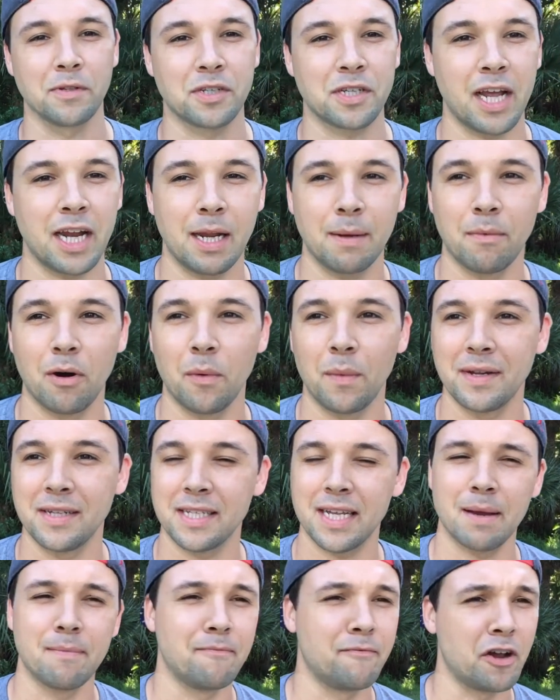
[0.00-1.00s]
stadium on
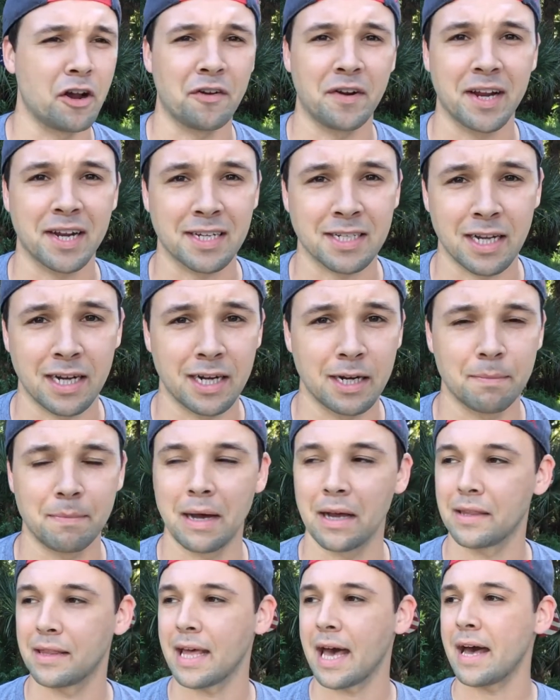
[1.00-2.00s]
Wednesday. I'm very excited
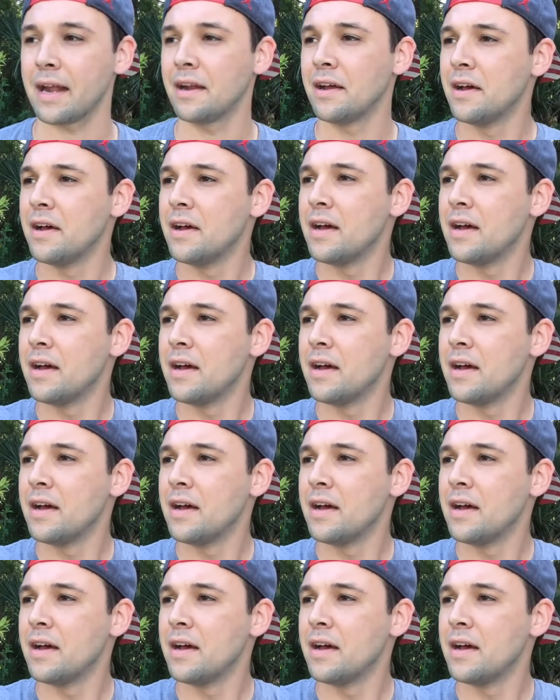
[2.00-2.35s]
about that.